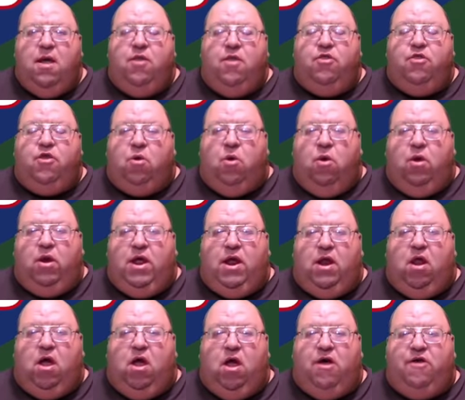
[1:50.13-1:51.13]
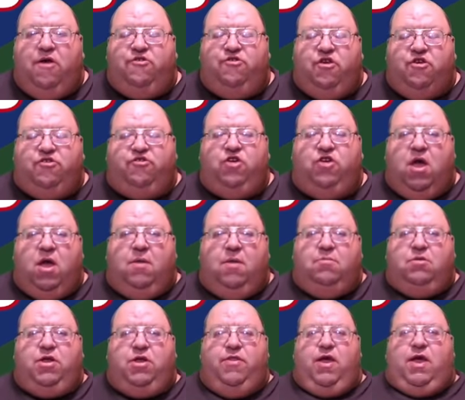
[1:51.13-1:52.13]
Their only loss has come
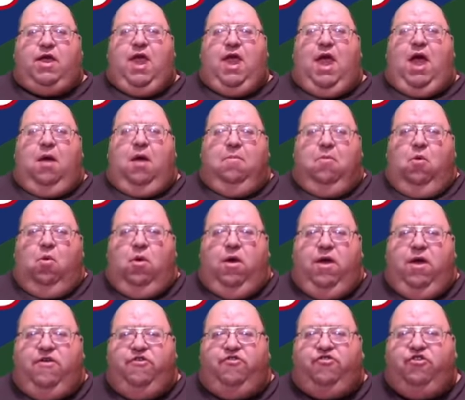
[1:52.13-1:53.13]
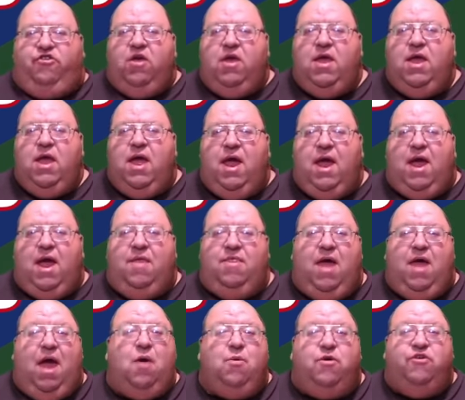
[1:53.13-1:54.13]
to the Cowboys, and
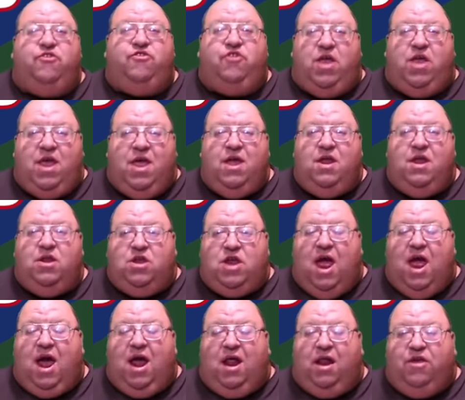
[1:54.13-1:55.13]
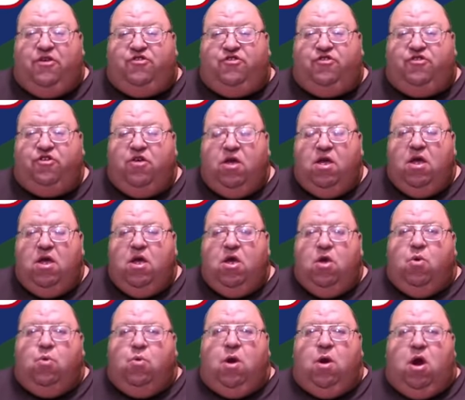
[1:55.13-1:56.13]
that was in Dallas.
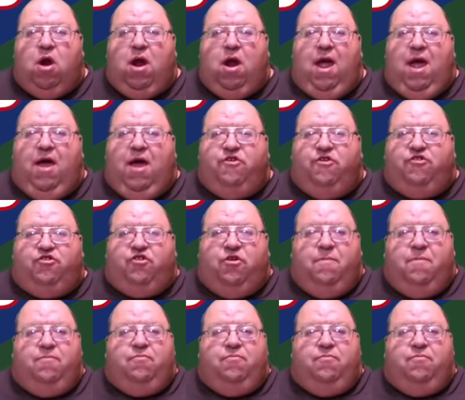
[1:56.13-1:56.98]
Whereas